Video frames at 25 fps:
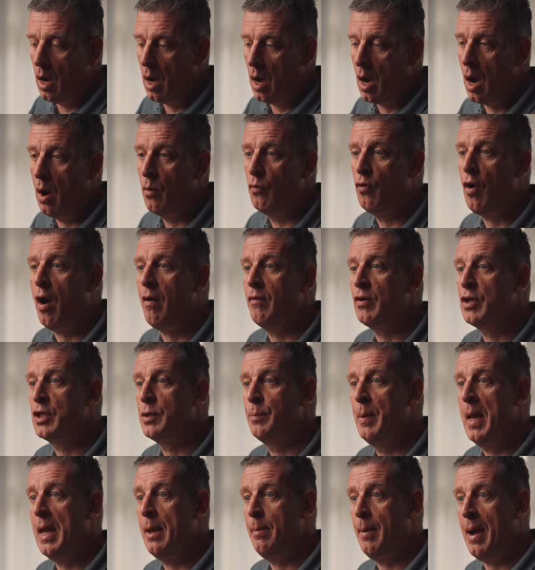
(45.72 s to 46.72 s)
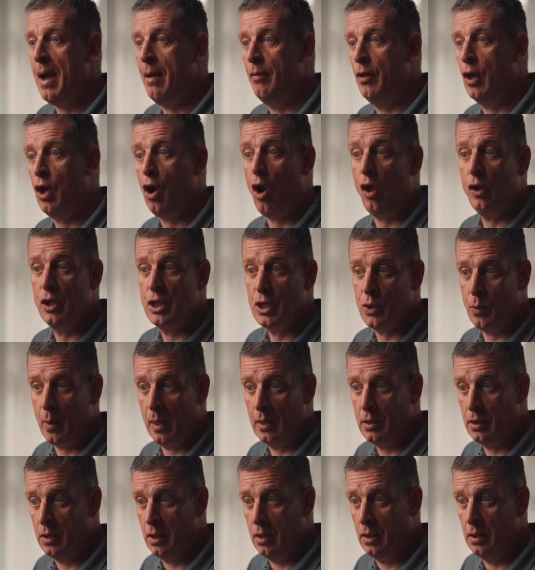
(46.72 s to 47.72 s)
I'd rather speak about the
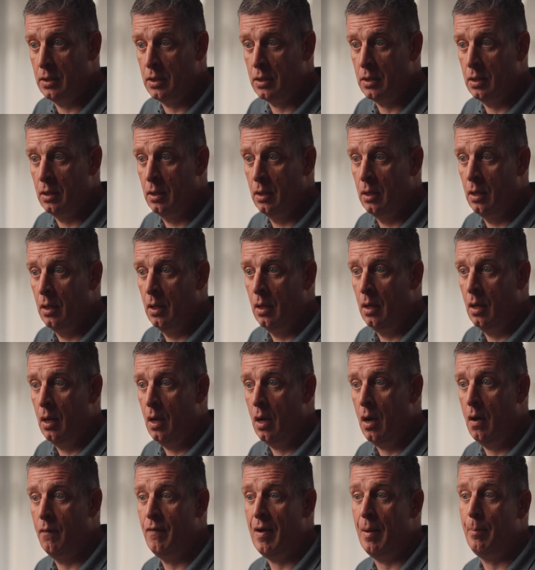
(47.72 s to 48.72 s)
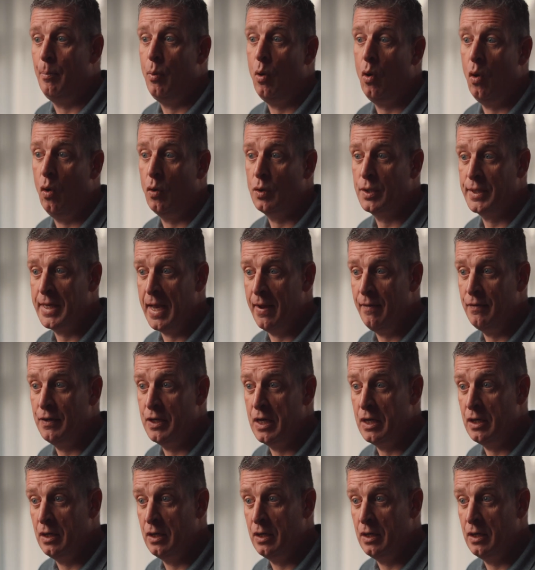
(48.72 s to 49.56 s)
consequences of that poor, safe